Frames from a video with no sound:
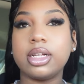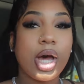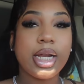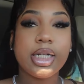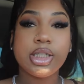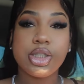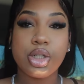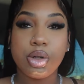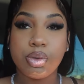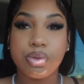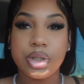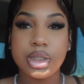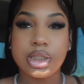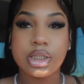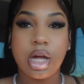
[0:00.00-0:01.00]
I need to
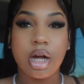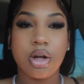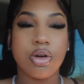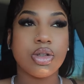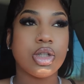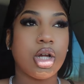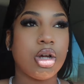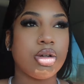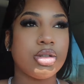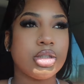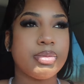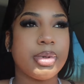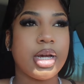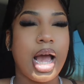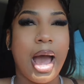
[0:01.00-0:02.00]
restock on
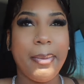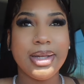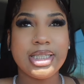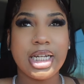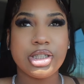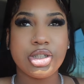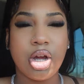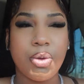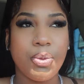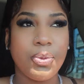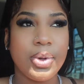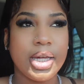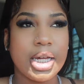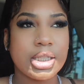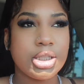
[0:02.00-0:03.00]
those, but I'm gonna text y'all when
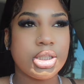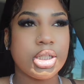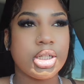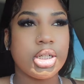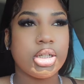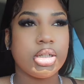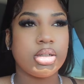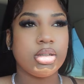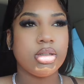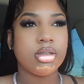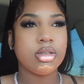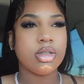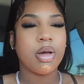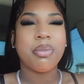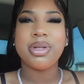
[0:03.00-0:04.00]
we get to,
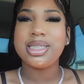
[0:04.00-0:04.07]
I'm